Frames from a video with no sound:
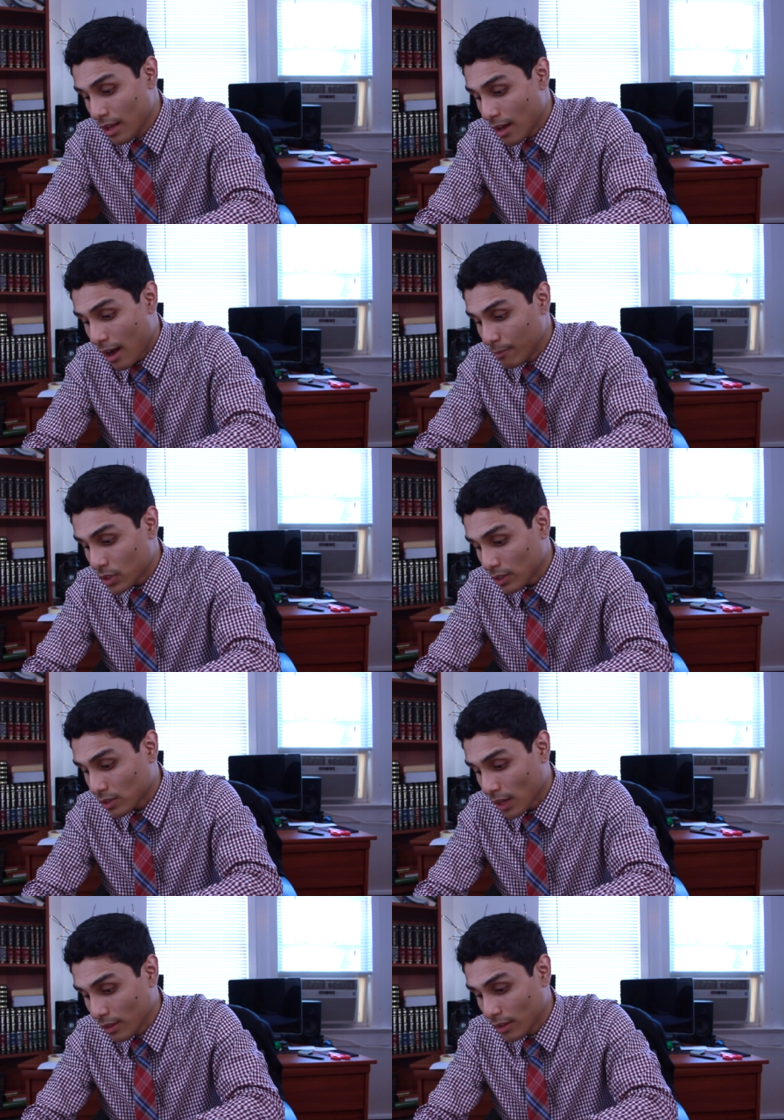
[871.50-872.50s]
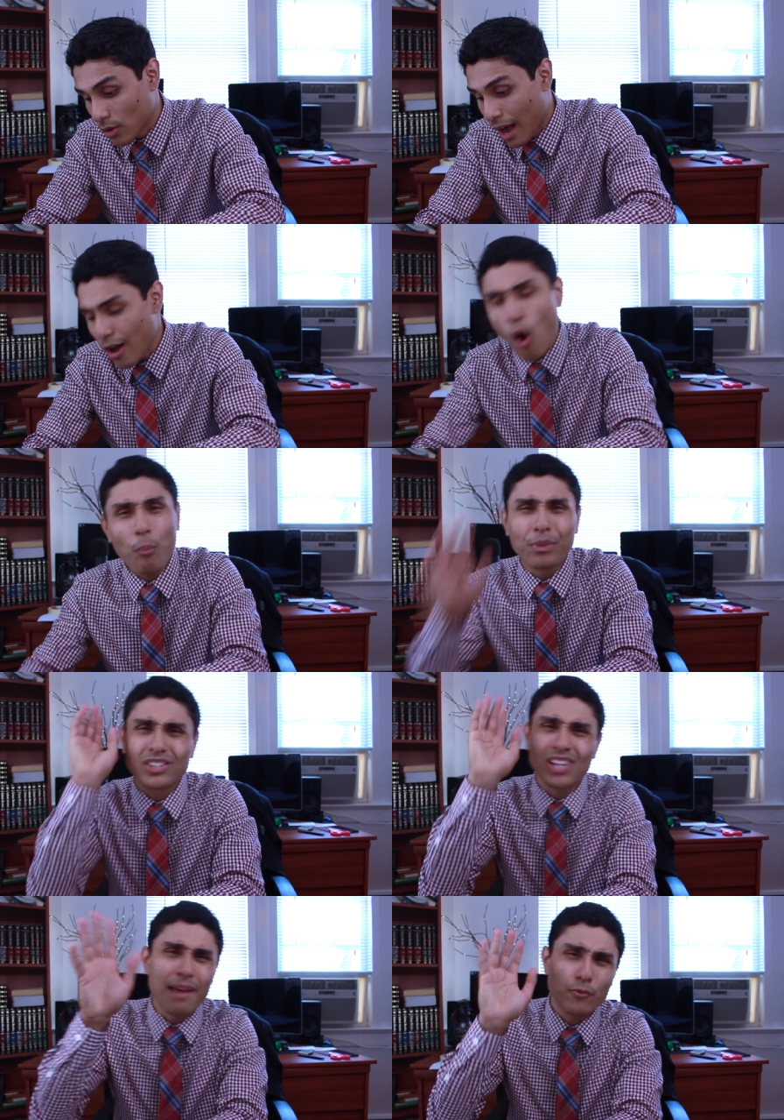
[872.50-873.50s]
I'm just telling you. I hope the
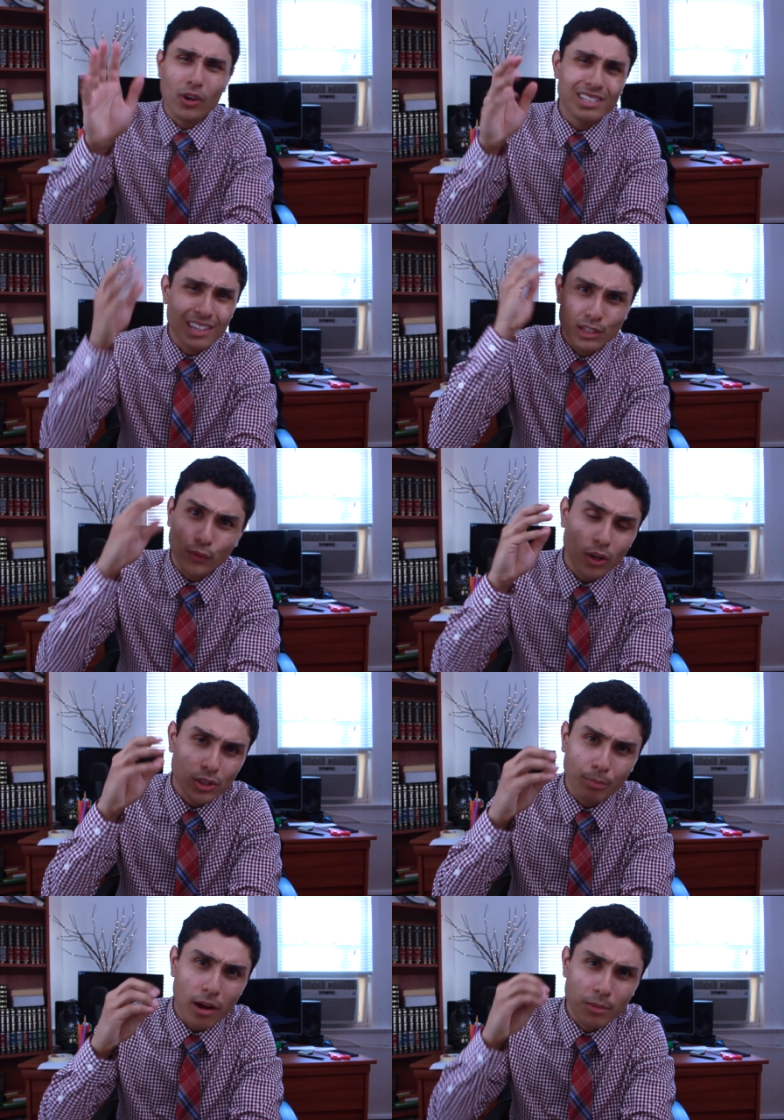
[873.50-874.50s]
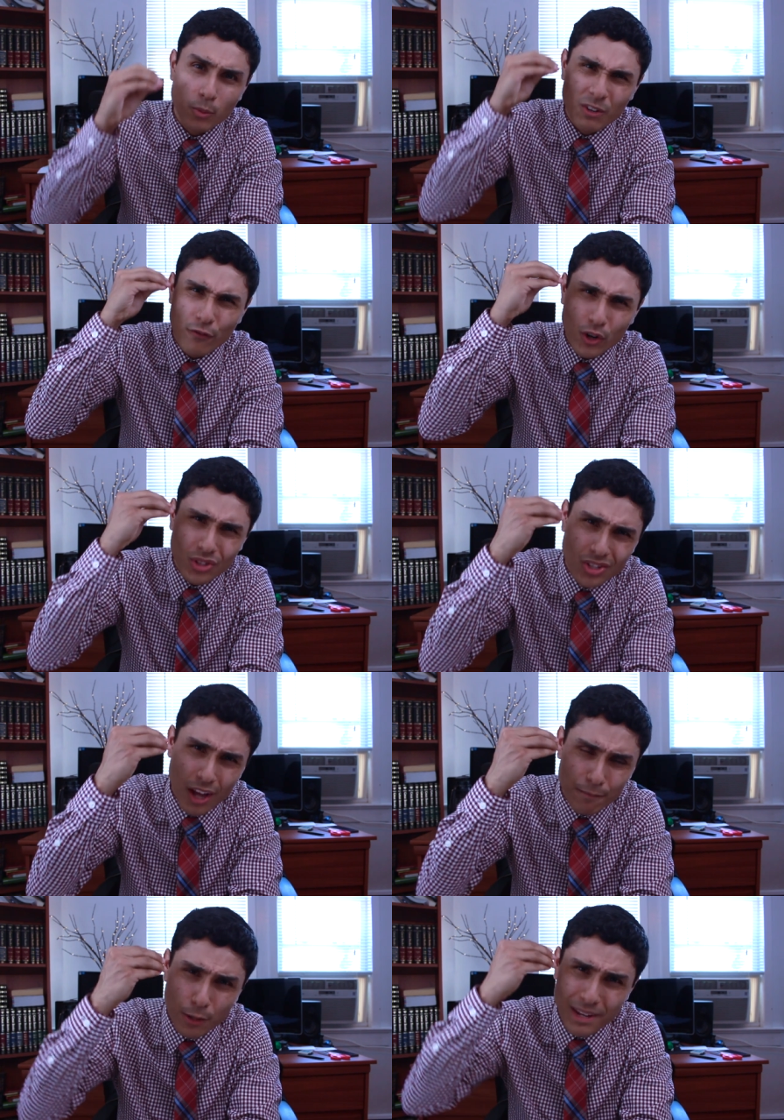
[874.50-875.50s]
same grace that falls upon me when verses
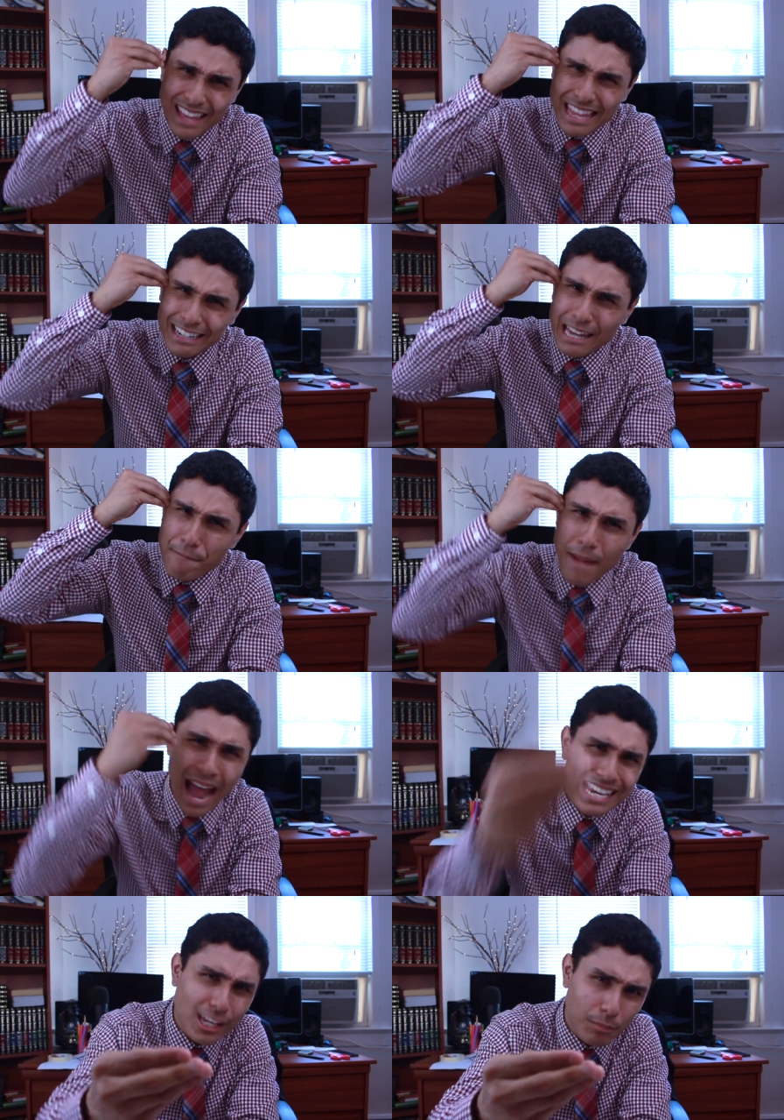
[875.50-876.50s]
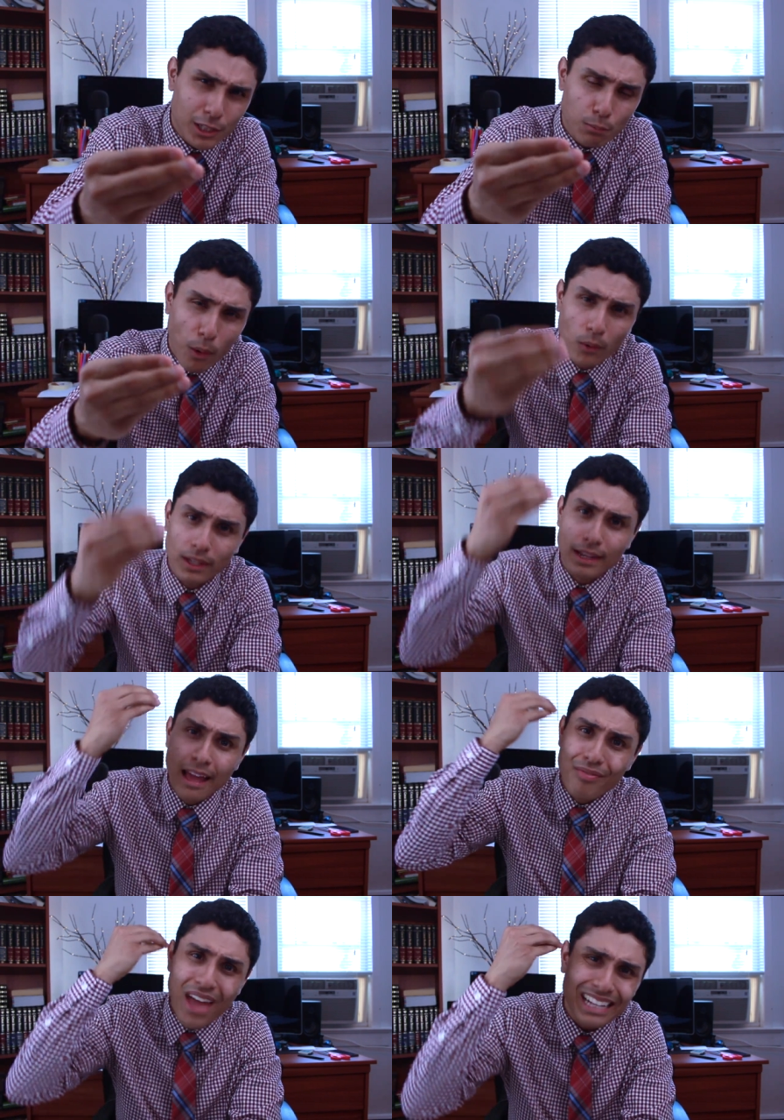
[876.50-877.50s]
come to me and they demand to be spoken,
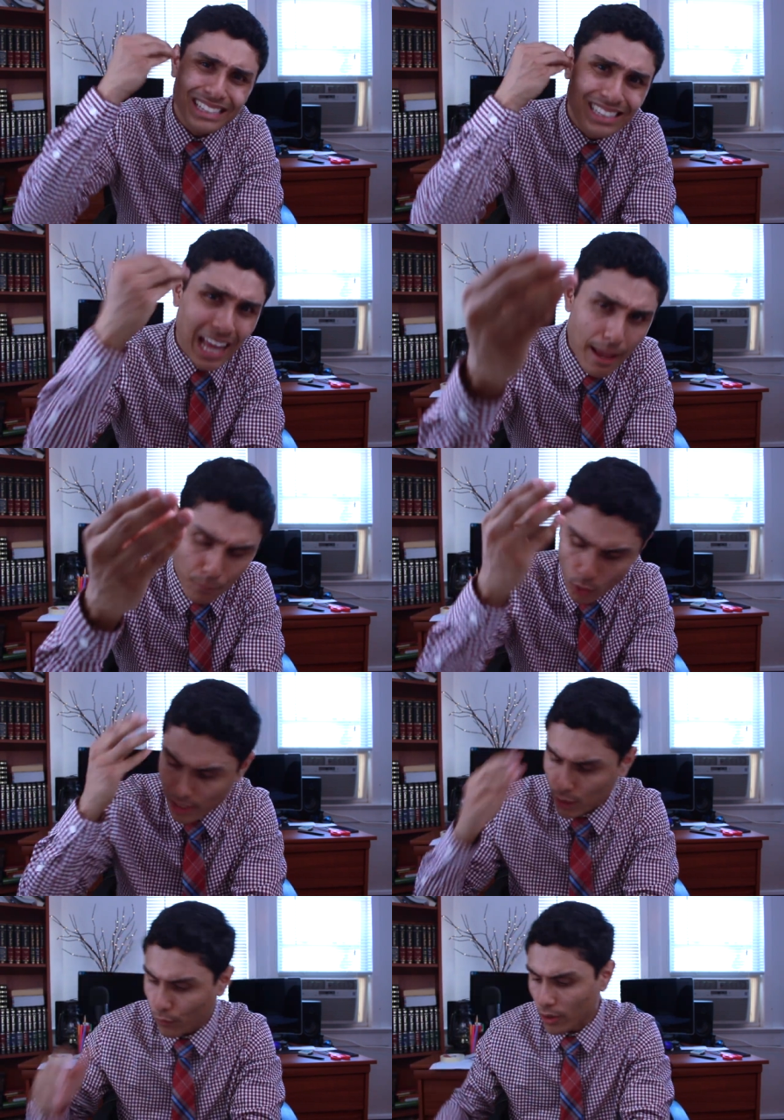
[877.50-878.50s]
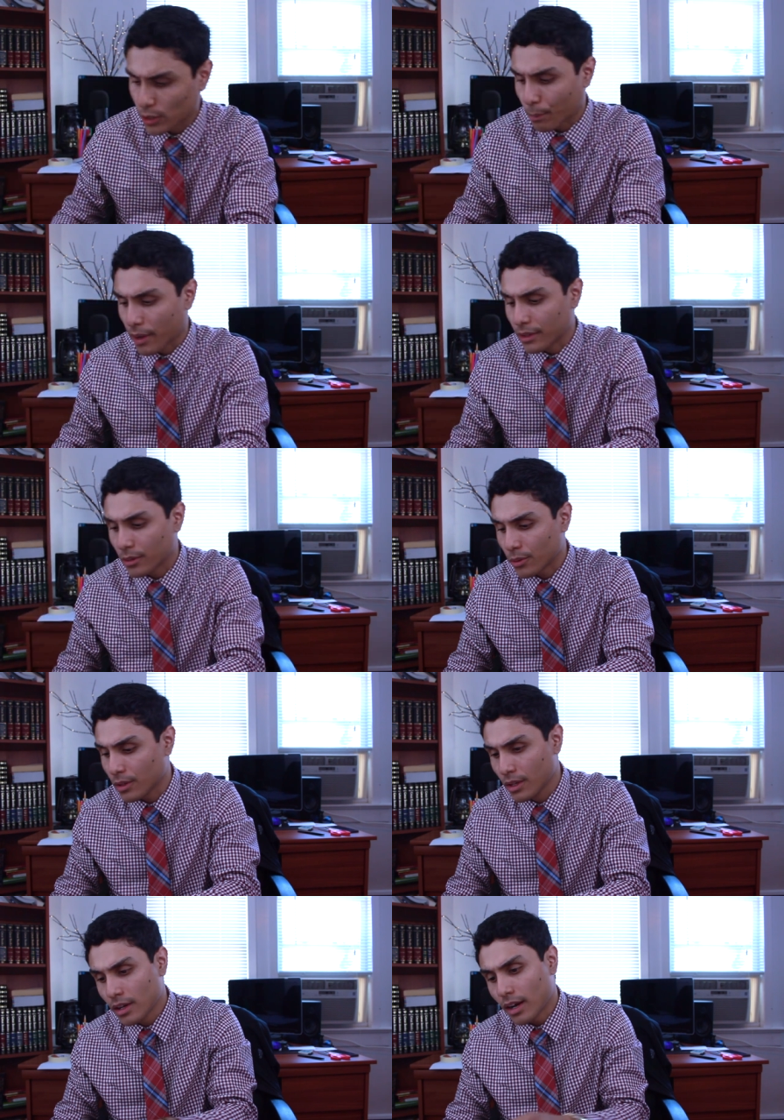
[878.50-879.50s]
that same grace falls upon you.
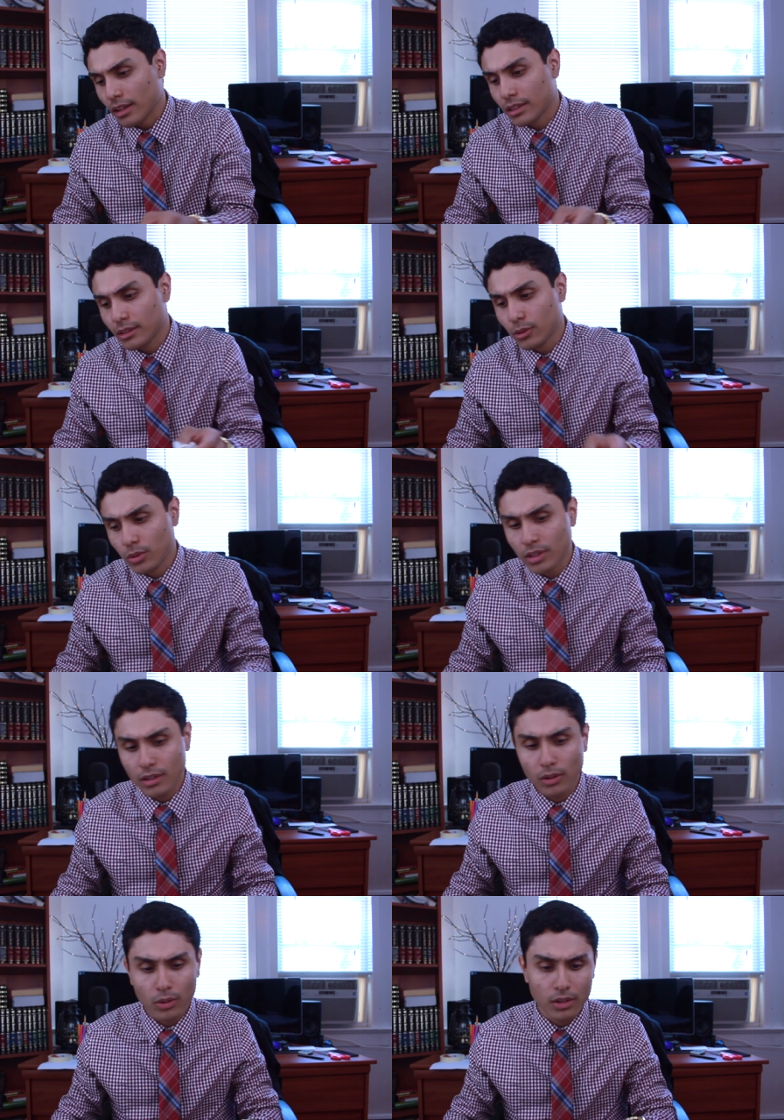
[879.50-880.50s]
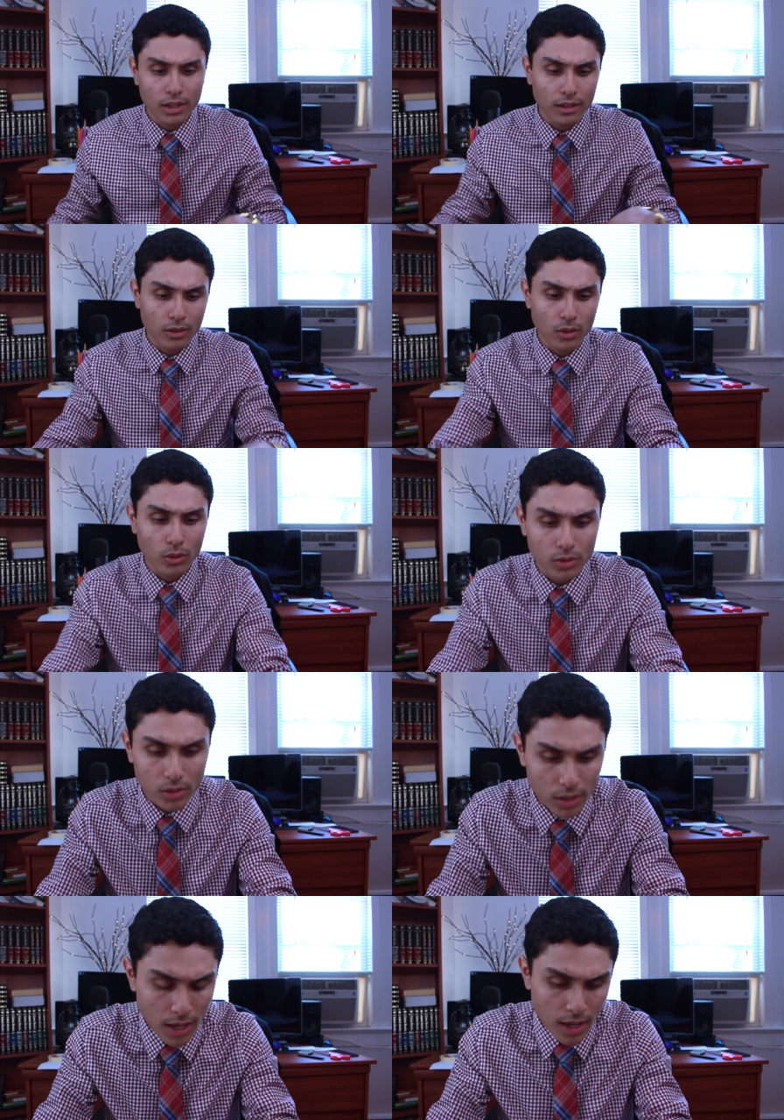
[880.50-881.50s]
Hallelujah. Gloria a Dios.